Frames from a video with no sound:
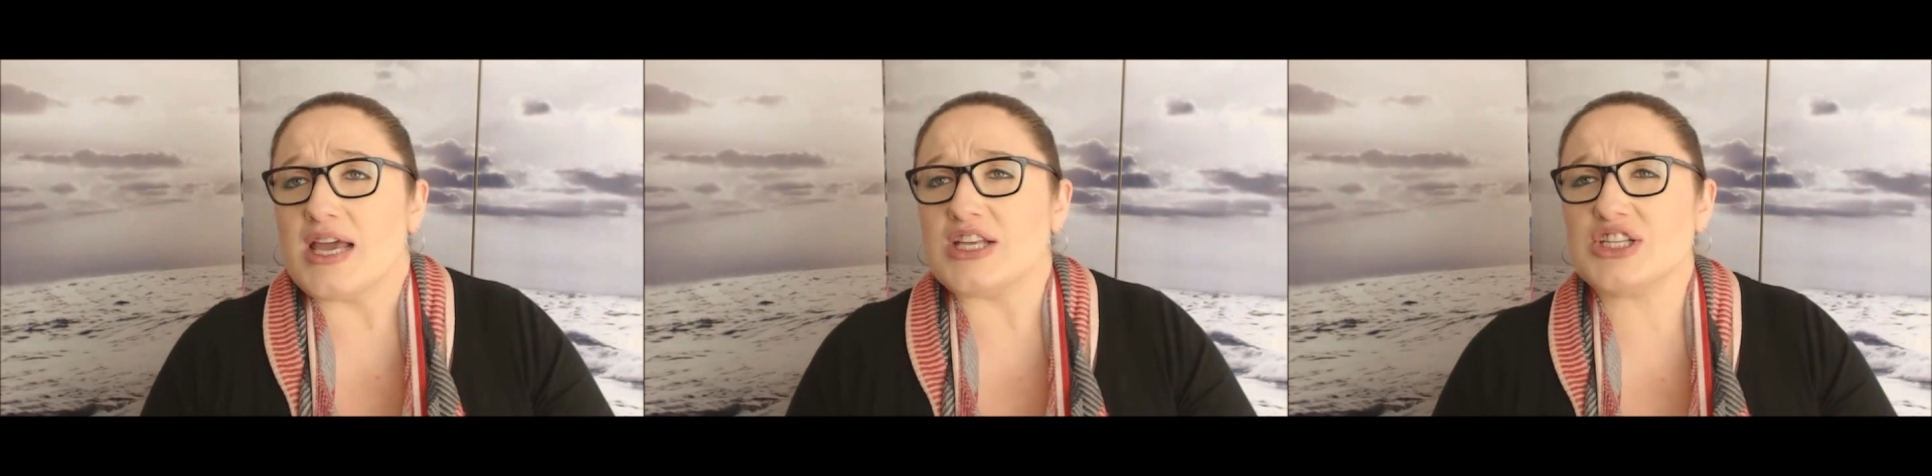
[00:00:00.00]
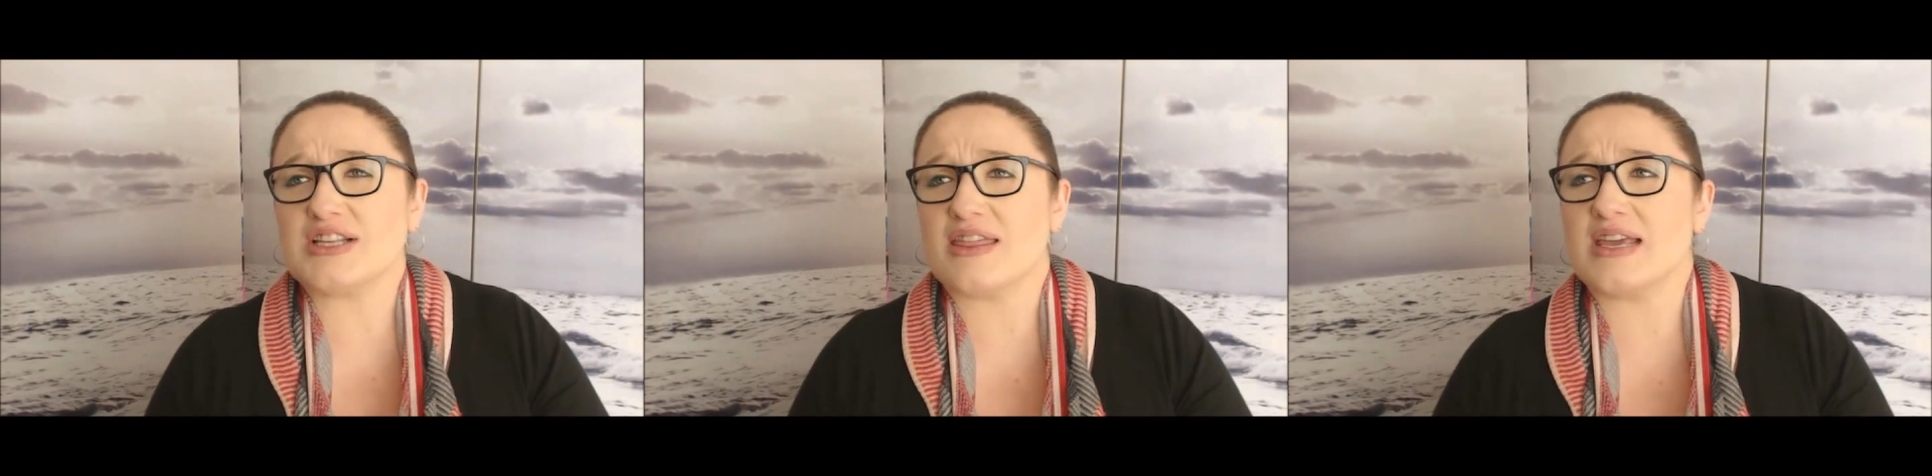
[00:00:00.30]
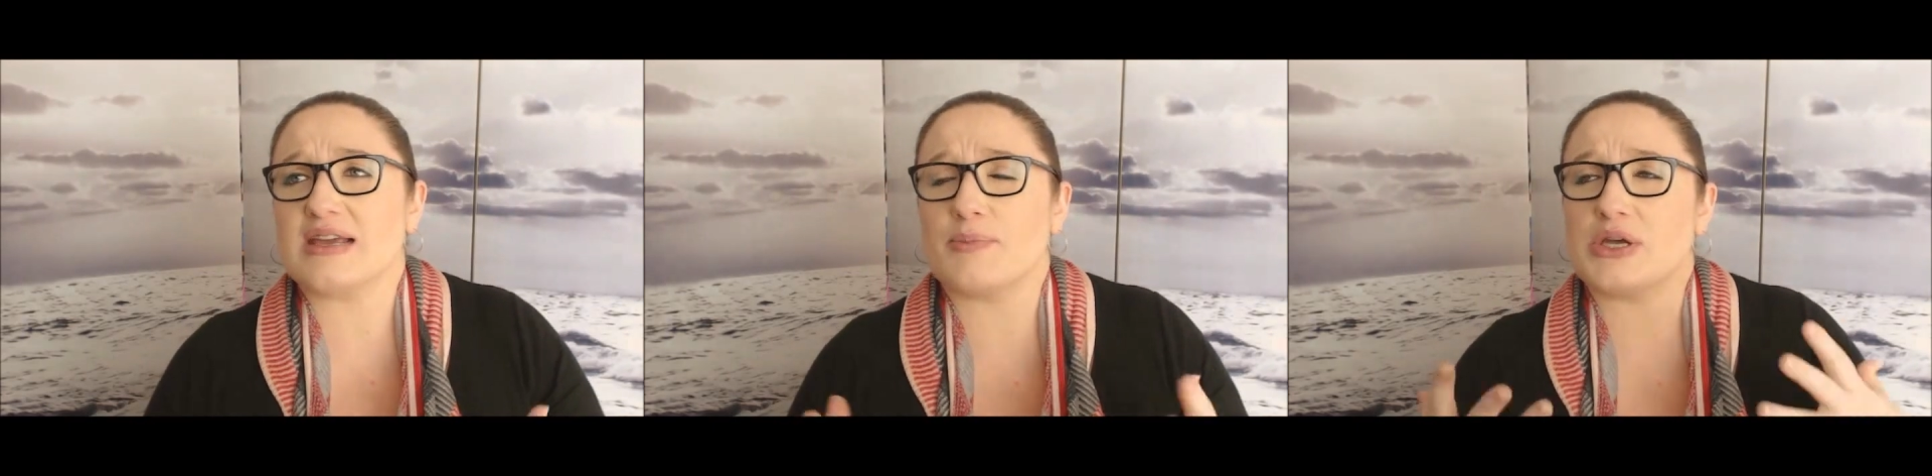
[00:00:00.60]
It's just, I
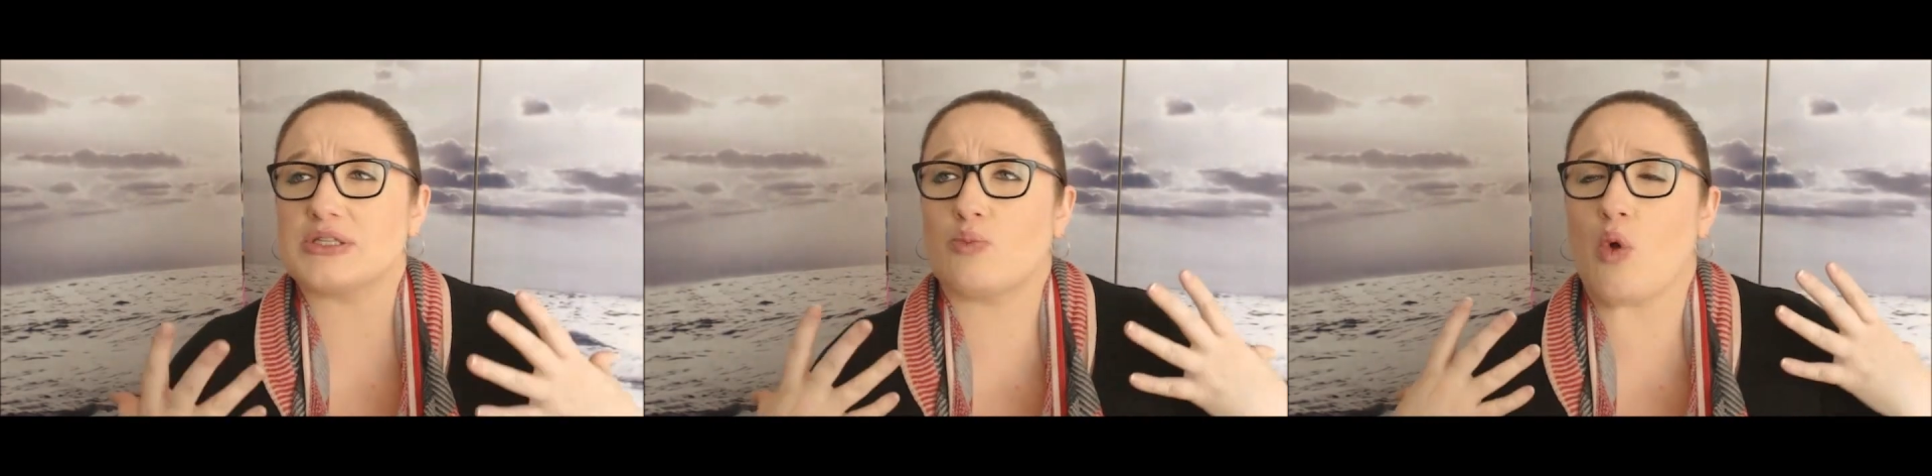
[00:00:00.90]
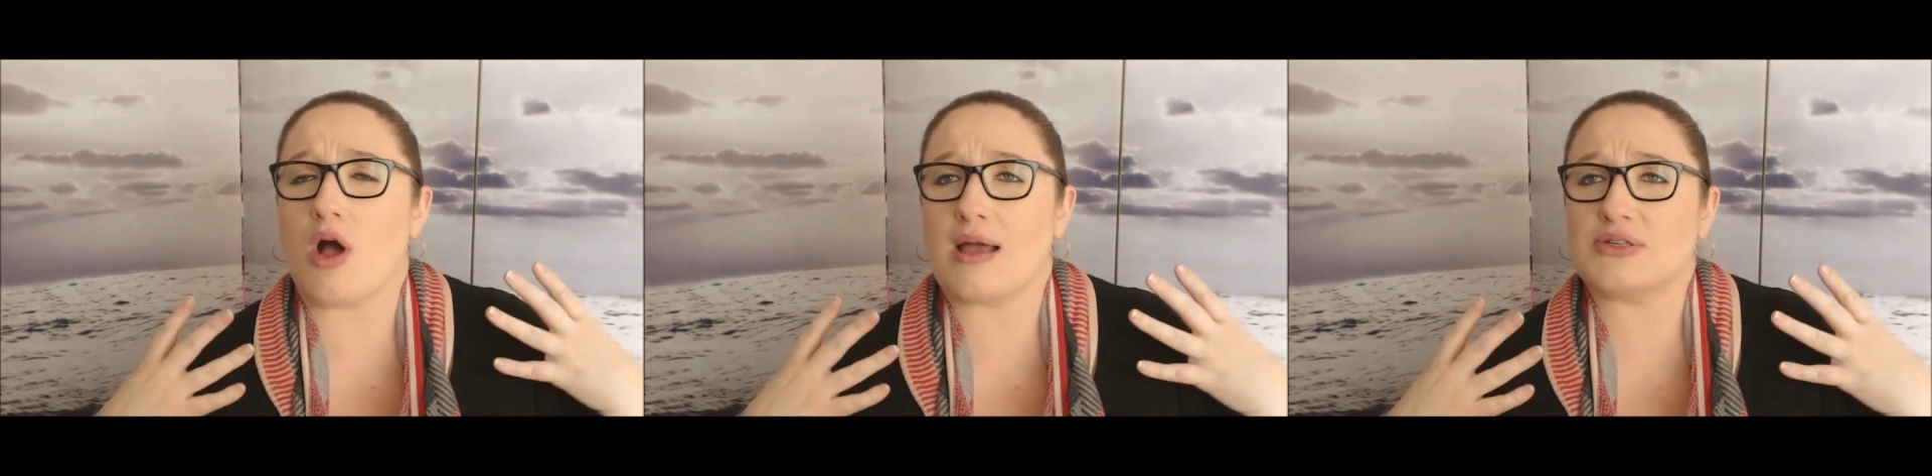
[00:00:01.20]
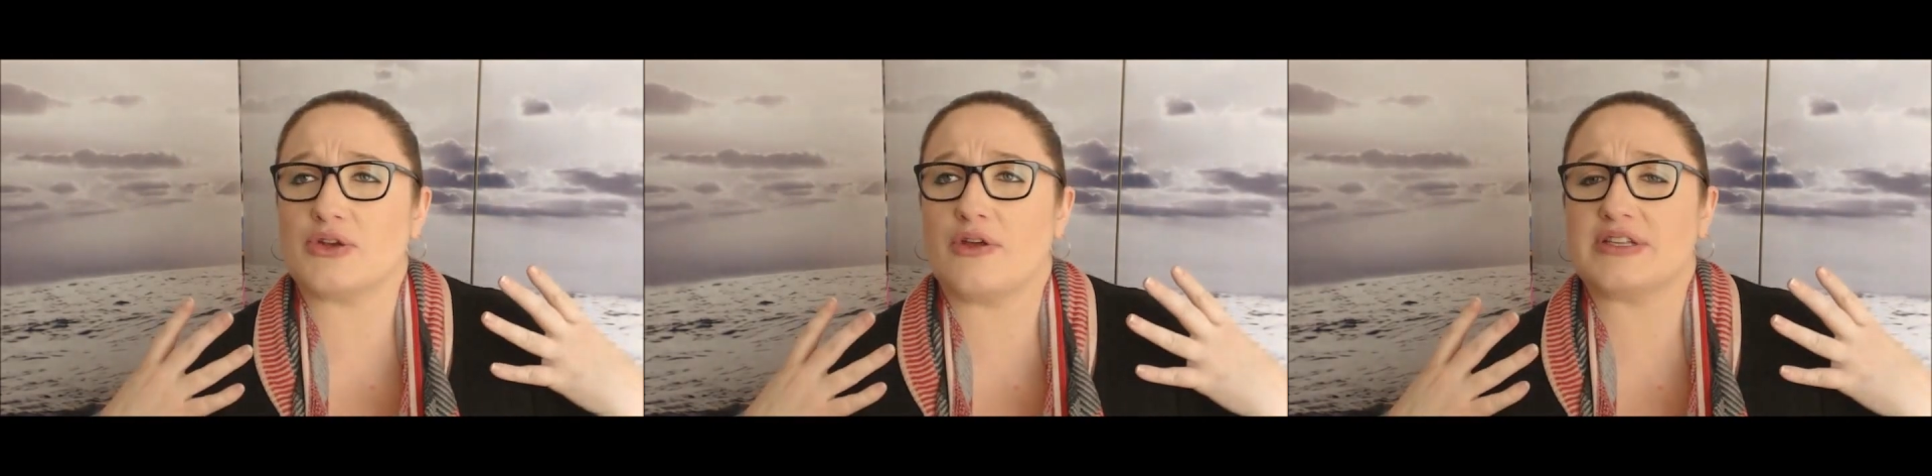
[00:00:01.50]
think, because why
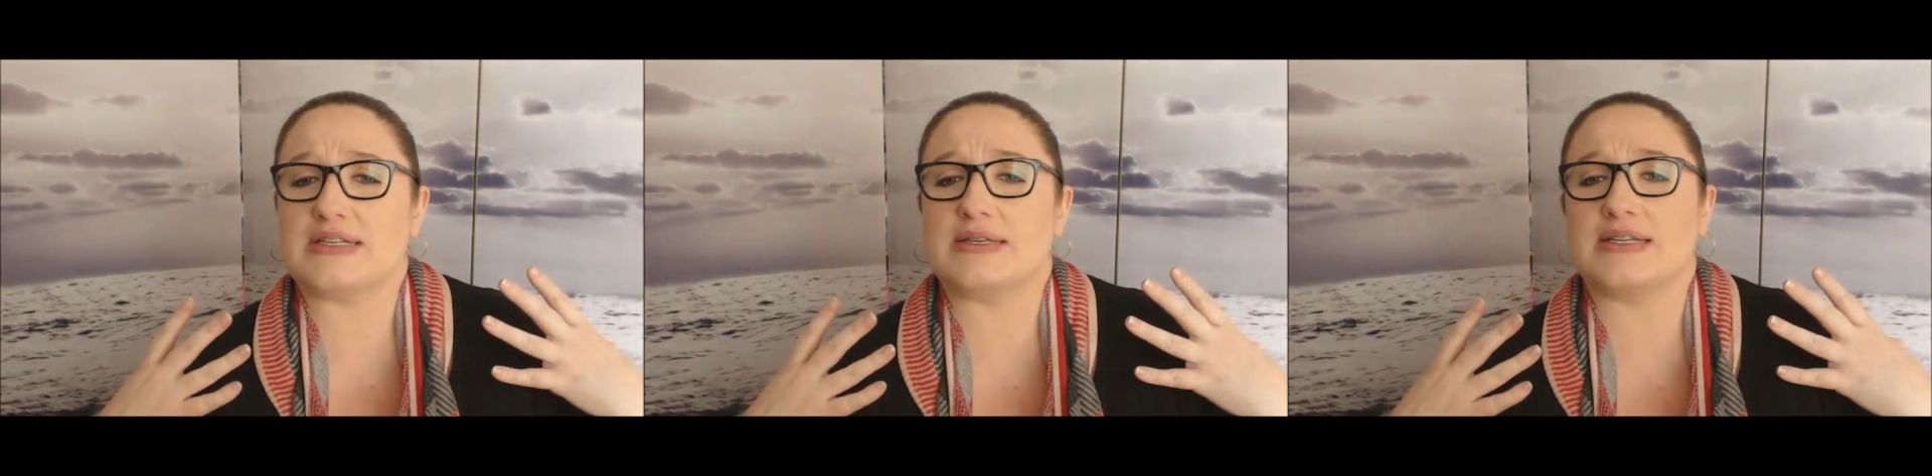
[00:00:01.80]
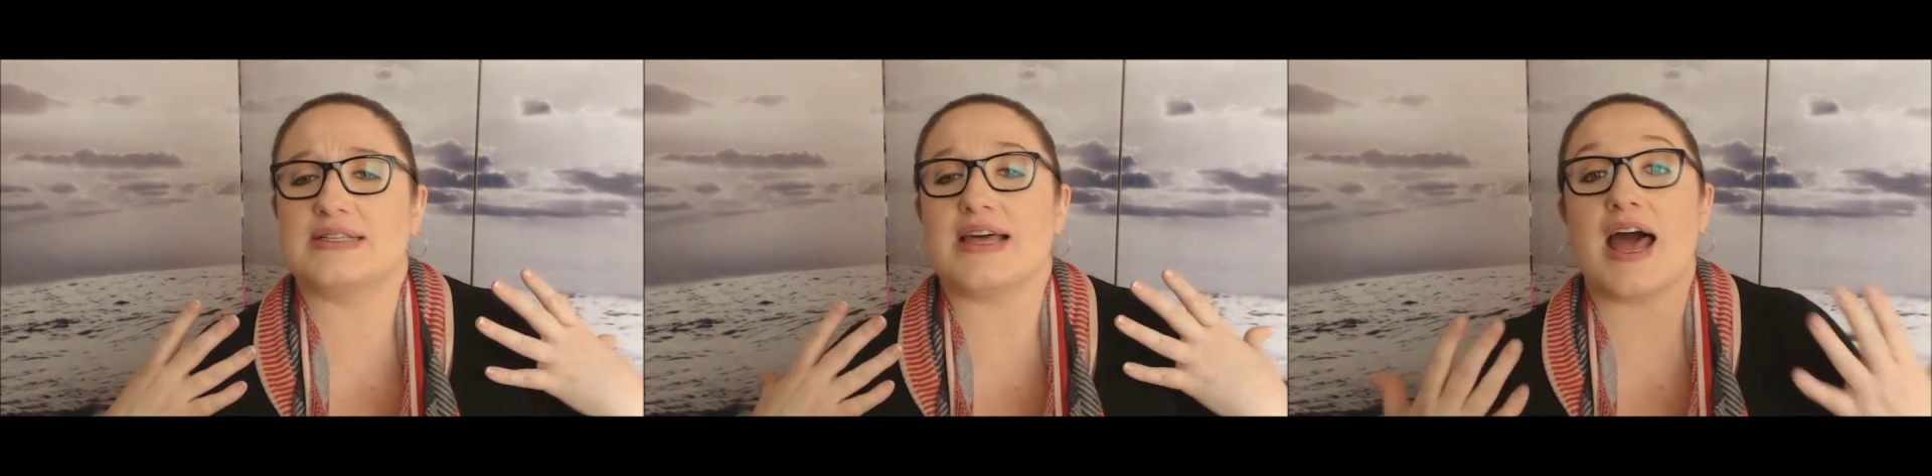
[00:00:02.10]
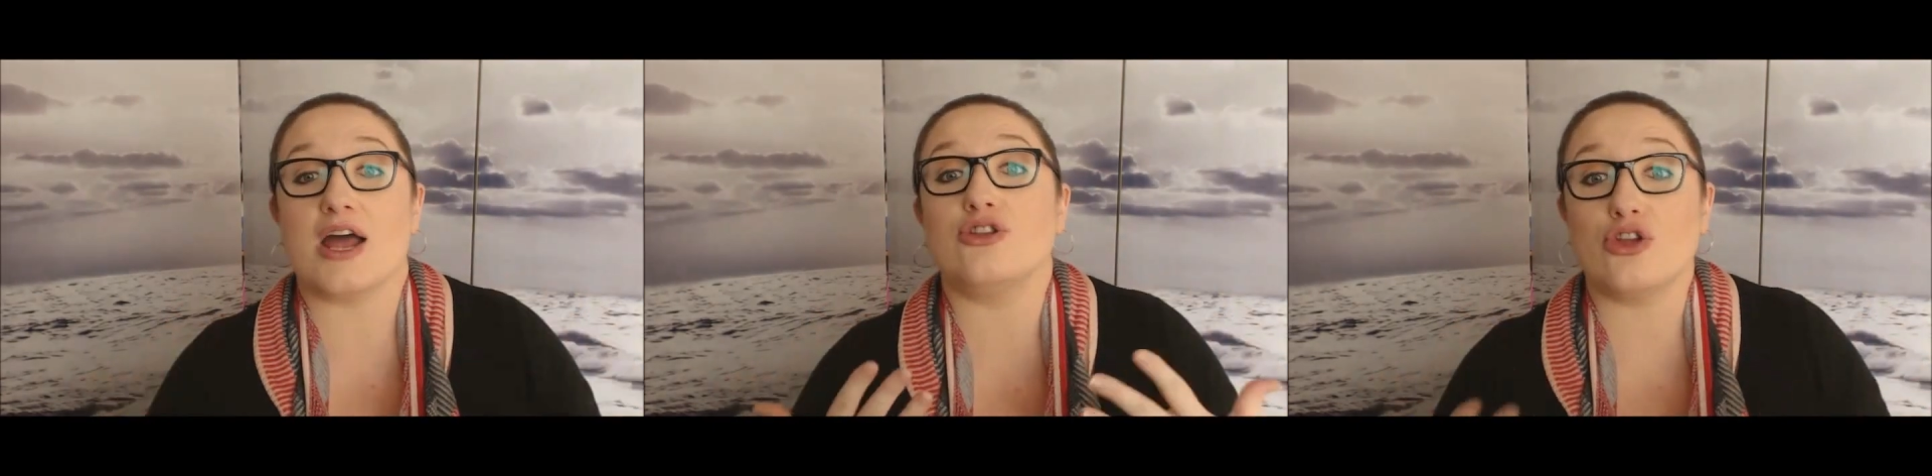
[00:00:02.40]
I'm so nervous is because the
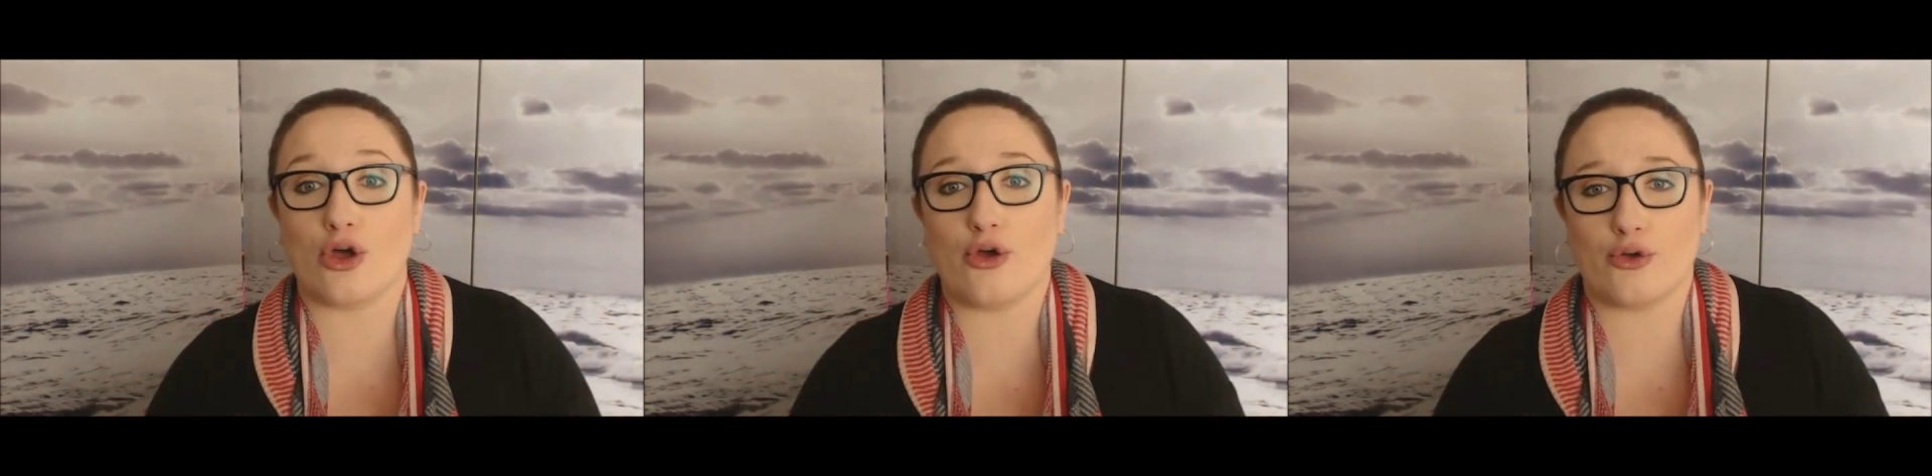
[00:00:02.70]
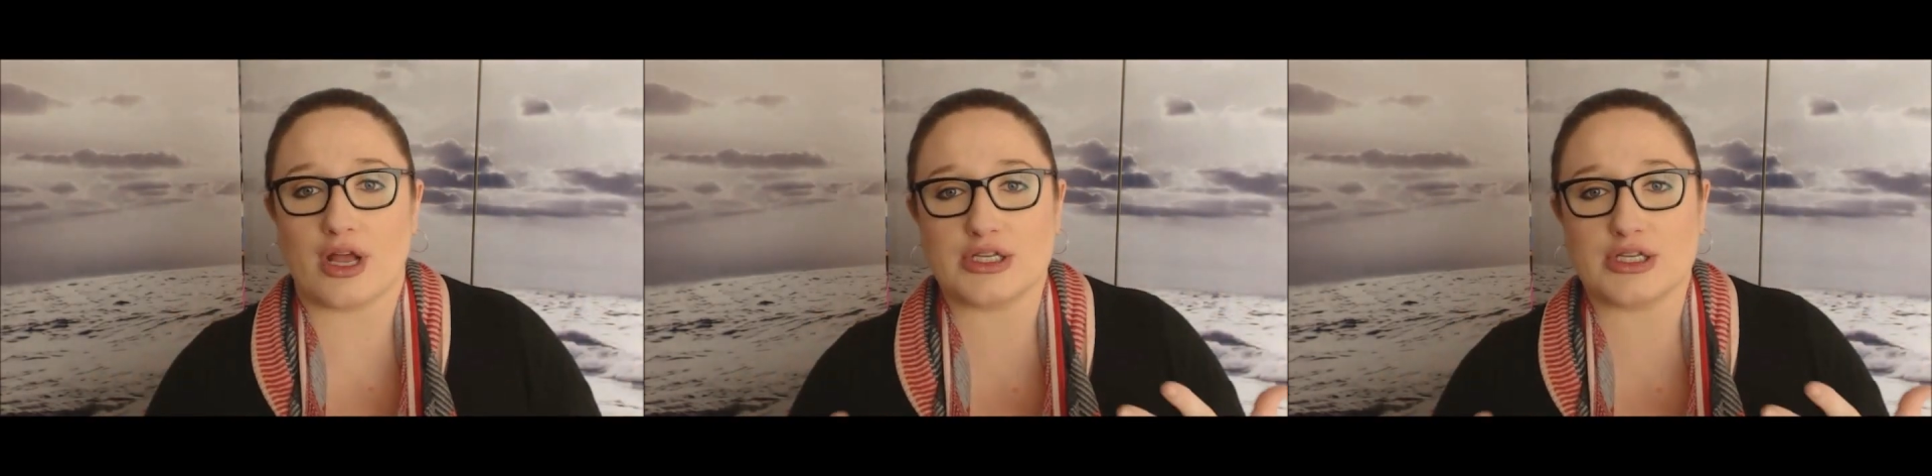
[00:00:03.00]
unknown.